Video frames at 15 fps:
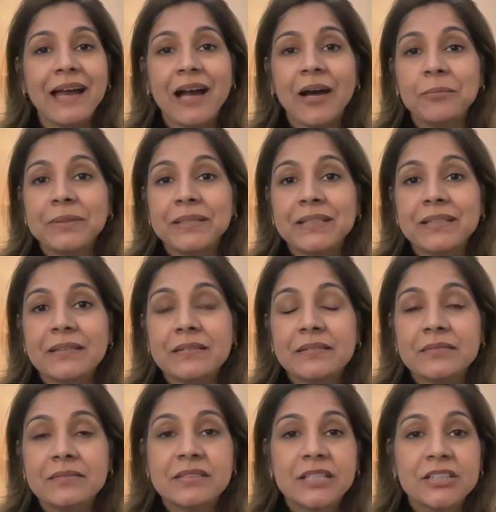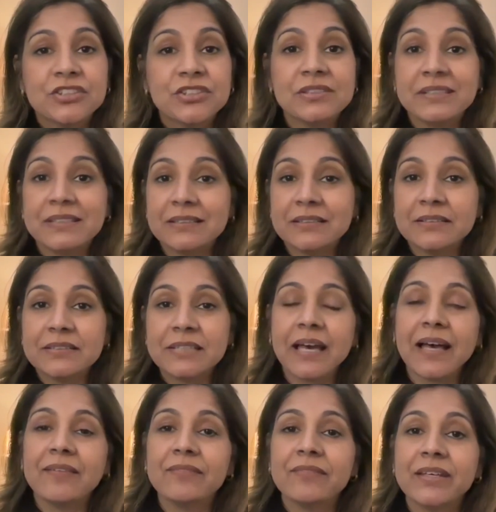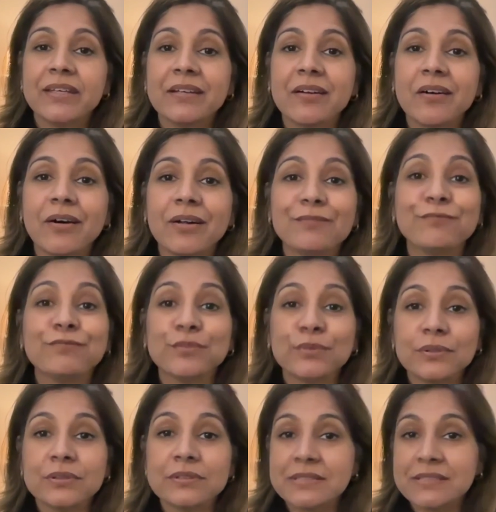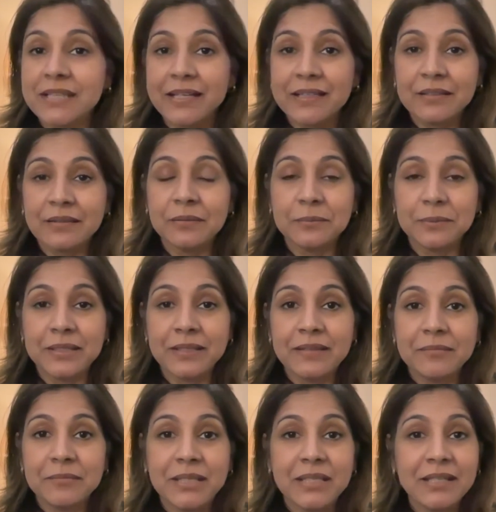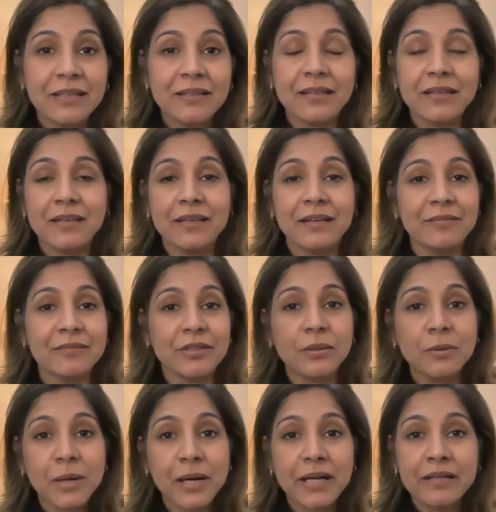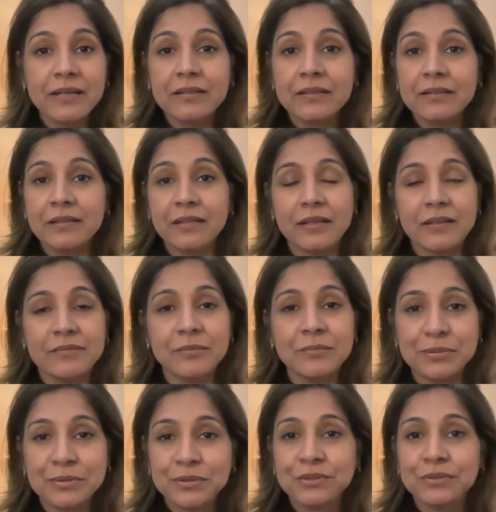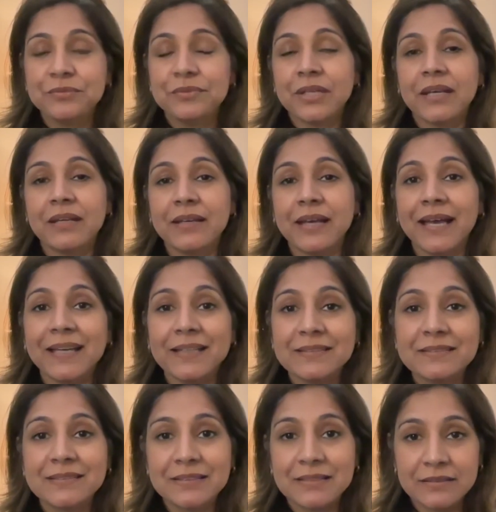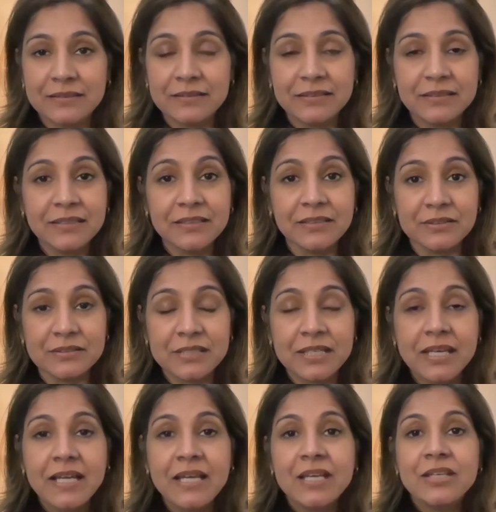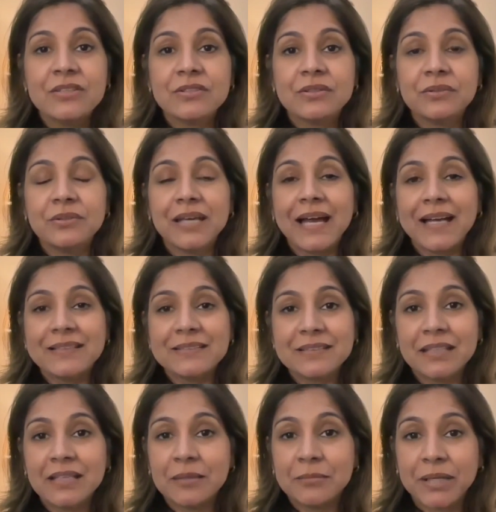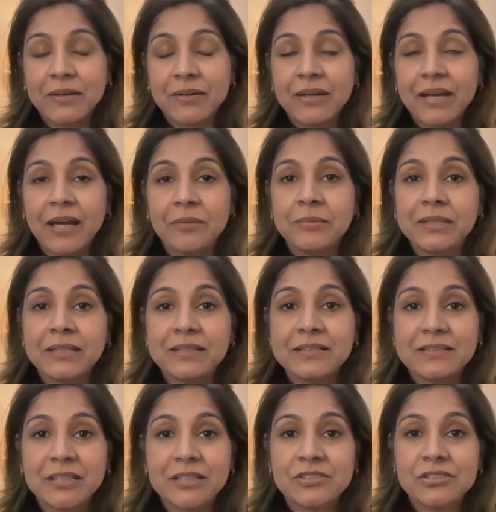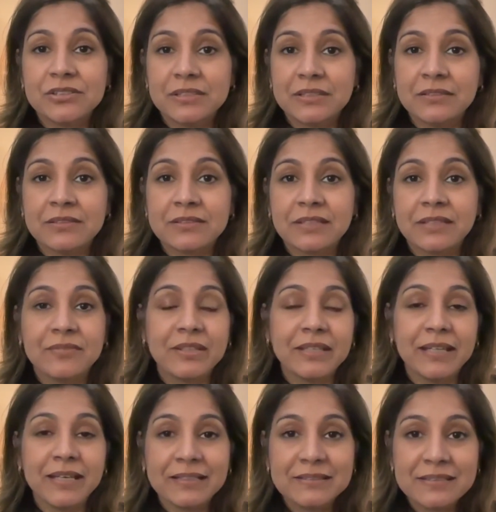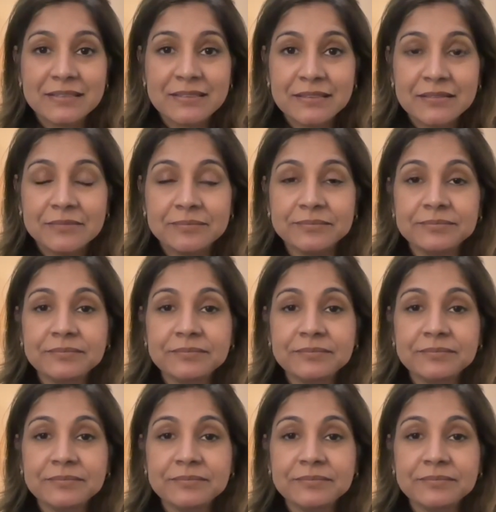how many such deals have they gone full cycle with, meaning they have acquired, they have improved, and exited the deals. So asking about how many such deals have they exited,